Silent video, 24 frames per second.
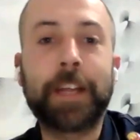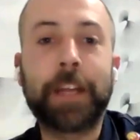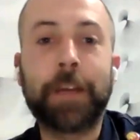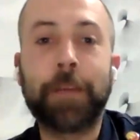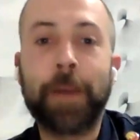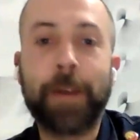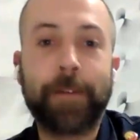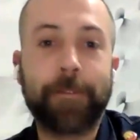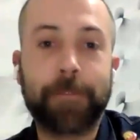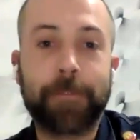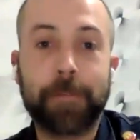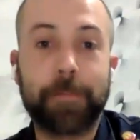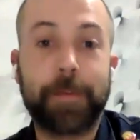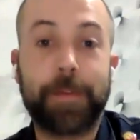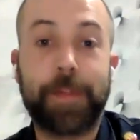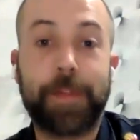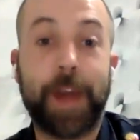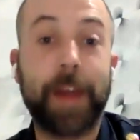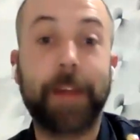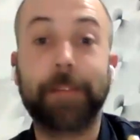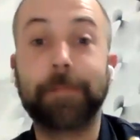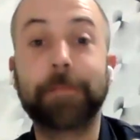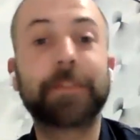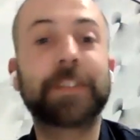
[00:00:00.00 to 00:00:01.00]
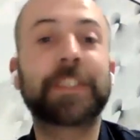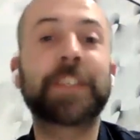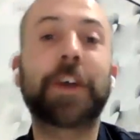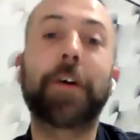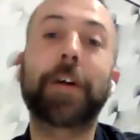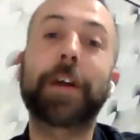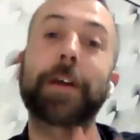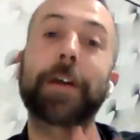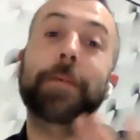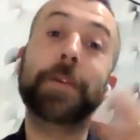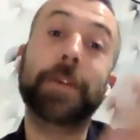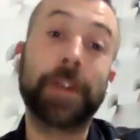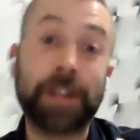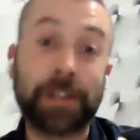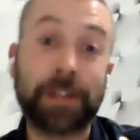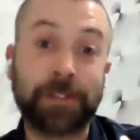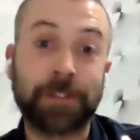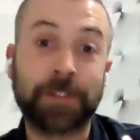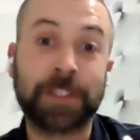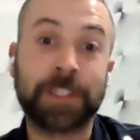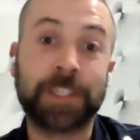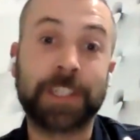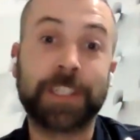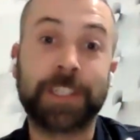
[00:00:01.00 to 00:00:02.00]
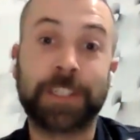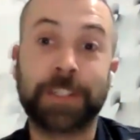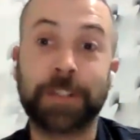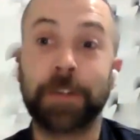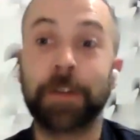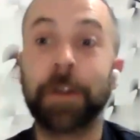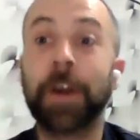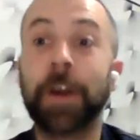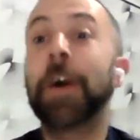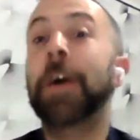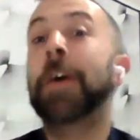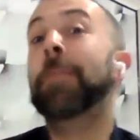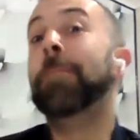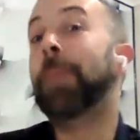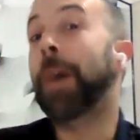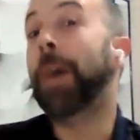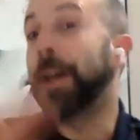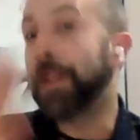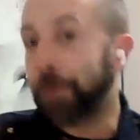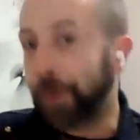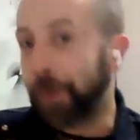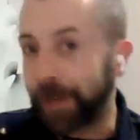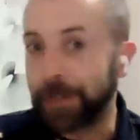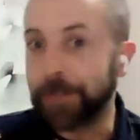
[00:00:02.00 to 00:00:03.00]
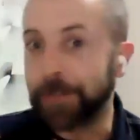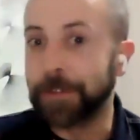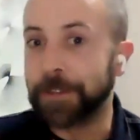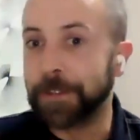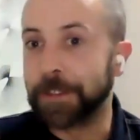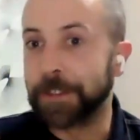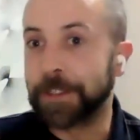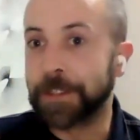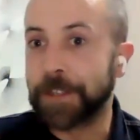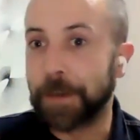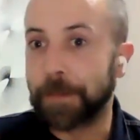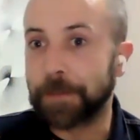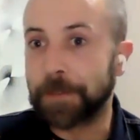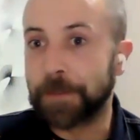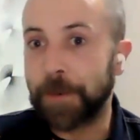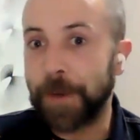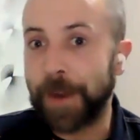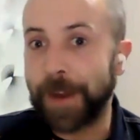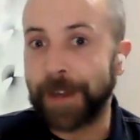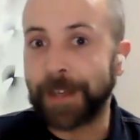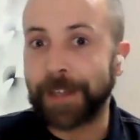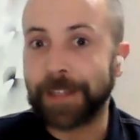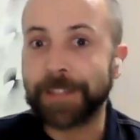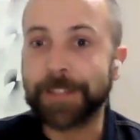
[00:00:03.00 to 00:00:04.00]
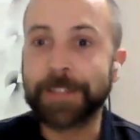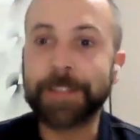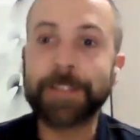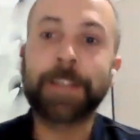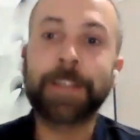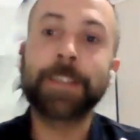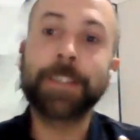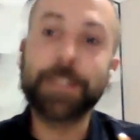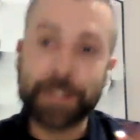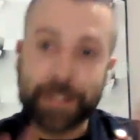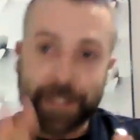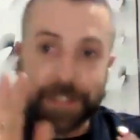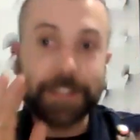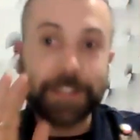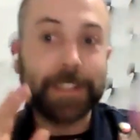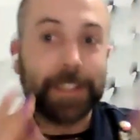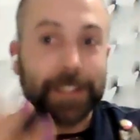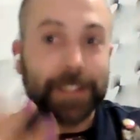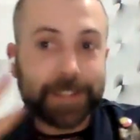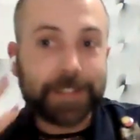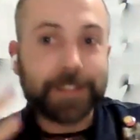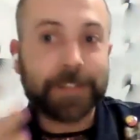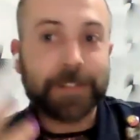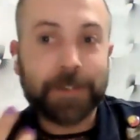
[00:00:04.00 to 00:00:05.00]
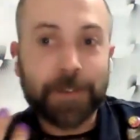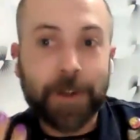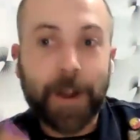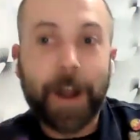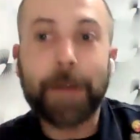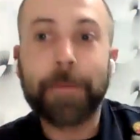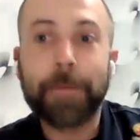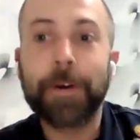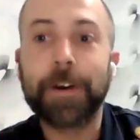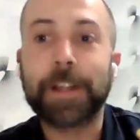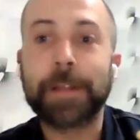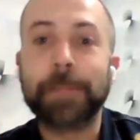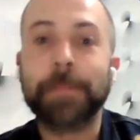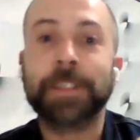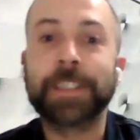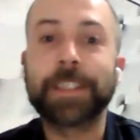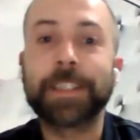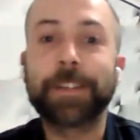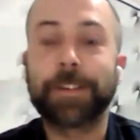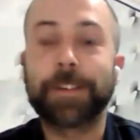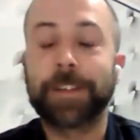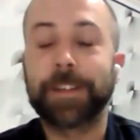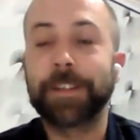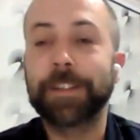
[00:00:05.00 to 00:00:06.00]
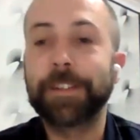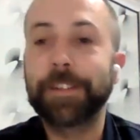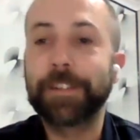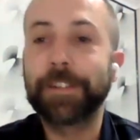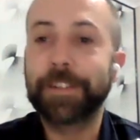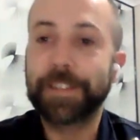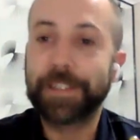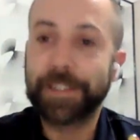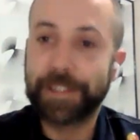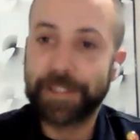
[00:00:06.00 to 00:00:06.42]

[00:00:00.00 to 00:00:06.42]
You went from sorry, we're not interested, to, by the way, you're in the top 20. So, that's cry-worthy material.